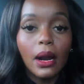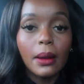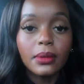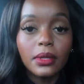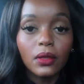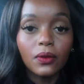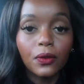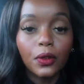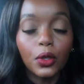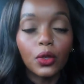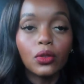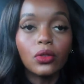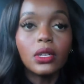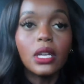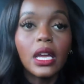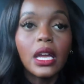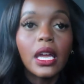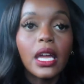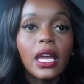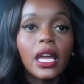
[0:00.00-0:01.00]
grab some
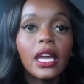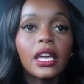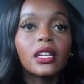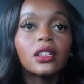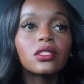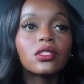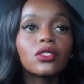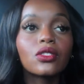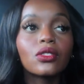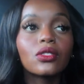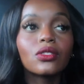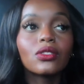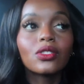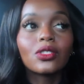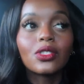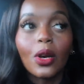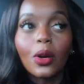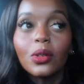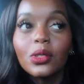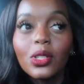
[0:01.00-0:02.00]
food. It is
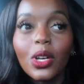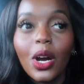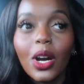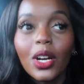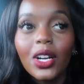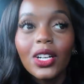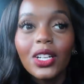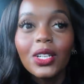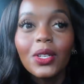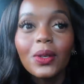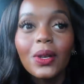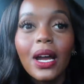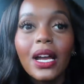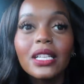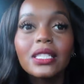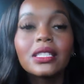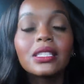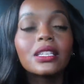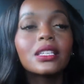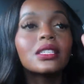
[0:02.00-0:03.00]
so dark, you
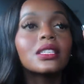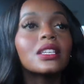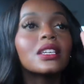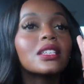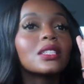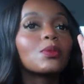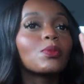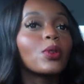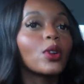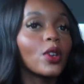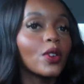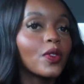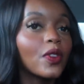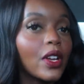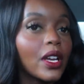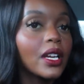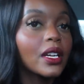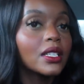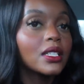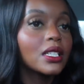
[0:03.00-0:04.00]
guys. This is
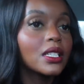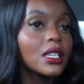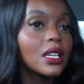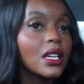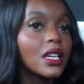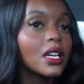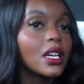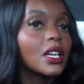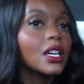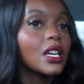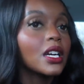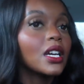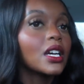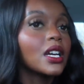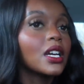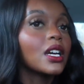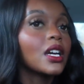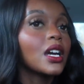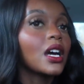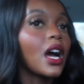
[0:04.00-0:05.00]
perfect.
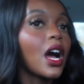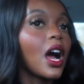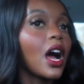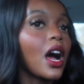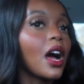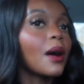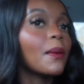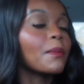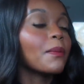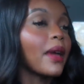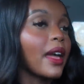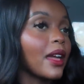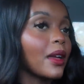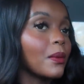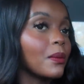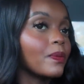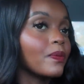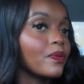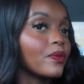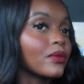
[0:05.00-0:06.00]

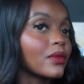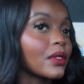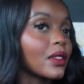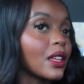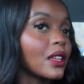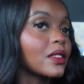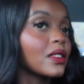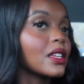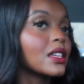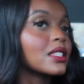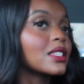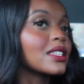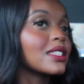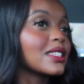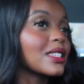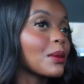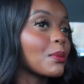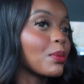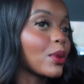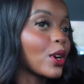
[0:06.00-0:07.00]
Babe, this is a